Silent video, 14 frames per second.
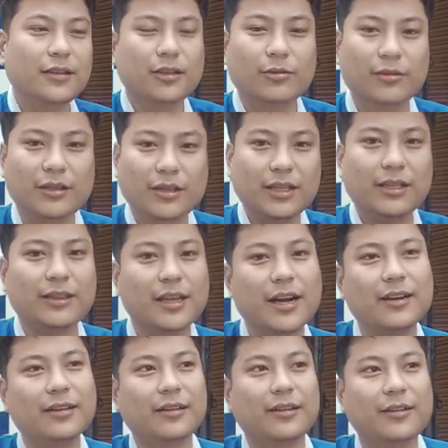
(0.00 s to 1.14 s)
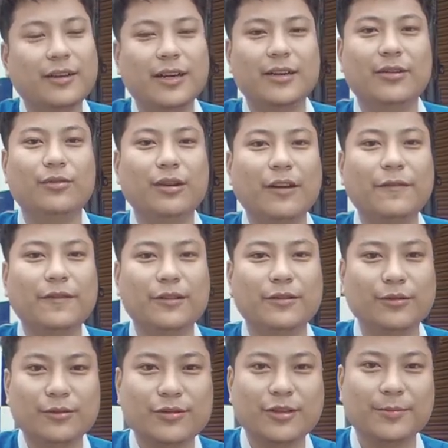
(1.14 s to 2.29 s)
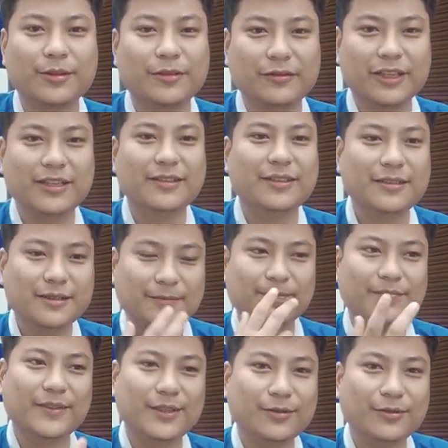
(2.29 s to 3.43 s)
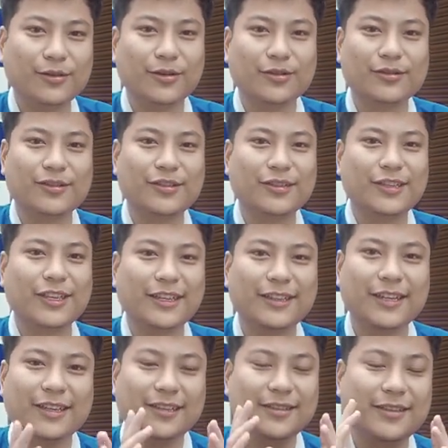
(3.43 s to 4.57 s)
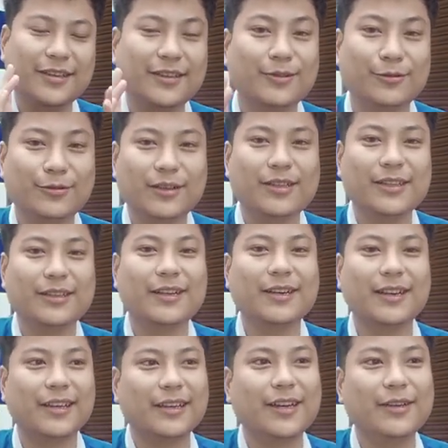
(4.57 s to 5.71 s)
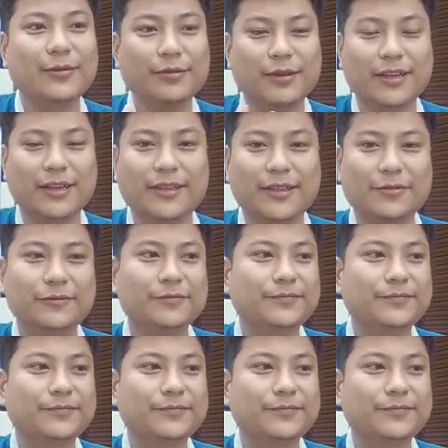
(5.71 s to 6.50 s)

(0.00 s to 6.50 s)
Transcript: The only thing that you can do after those couple of days is talk. And that is the only thing that I can do right now.